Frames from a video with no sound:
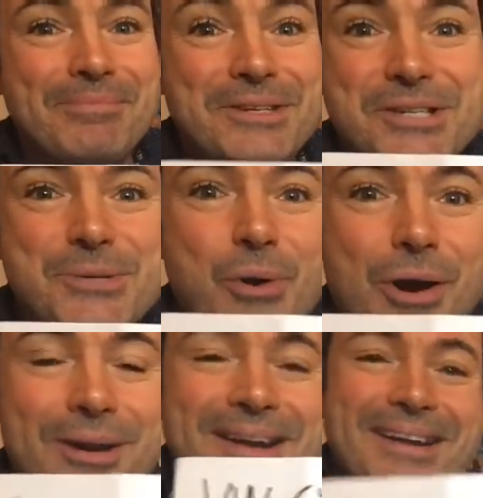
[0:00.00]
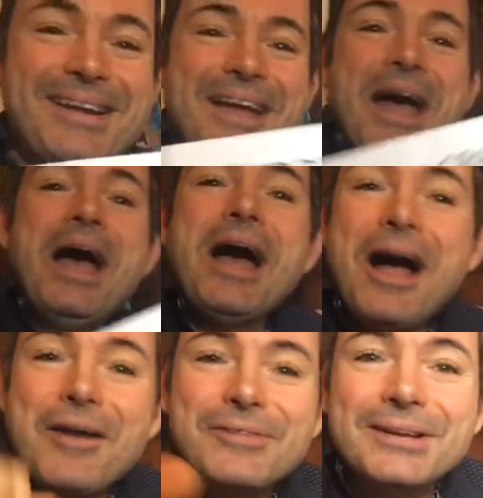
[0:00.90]
This is where
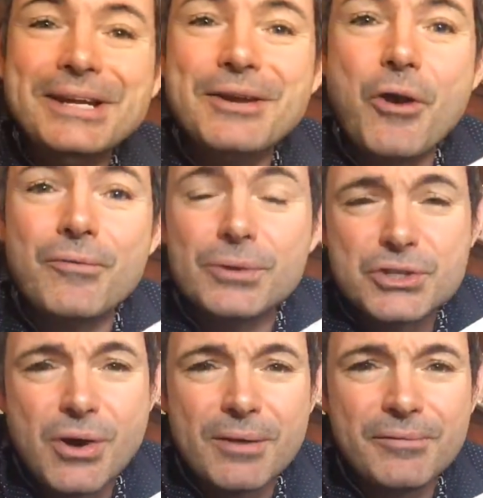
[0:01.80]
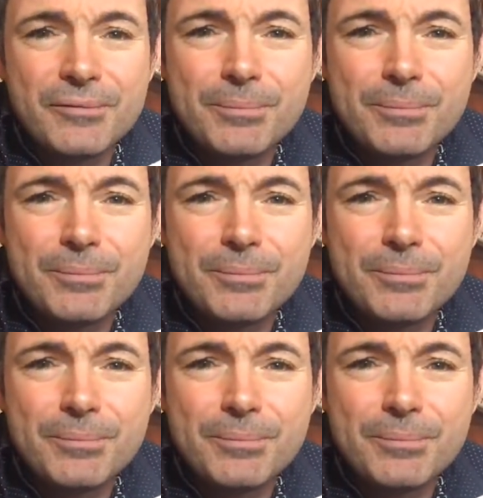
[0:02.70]
I have to lean over and try and...